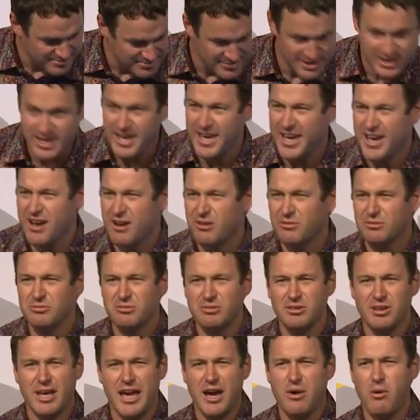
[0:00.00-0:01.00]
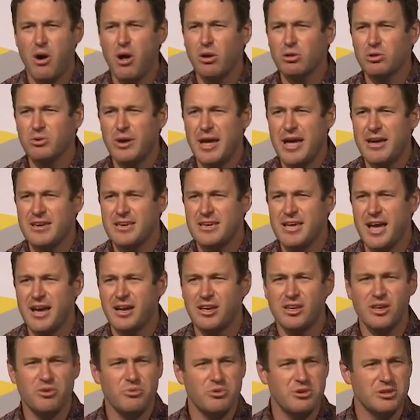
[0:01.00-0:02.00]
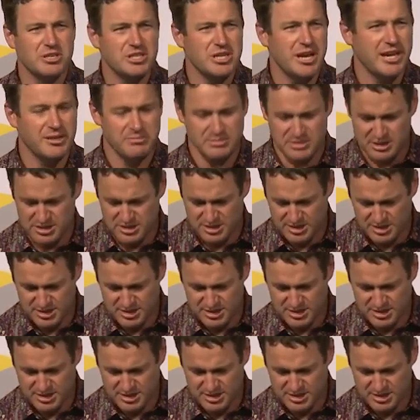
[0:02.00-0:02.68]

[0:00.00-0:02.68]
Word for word: how old or how young you were, James?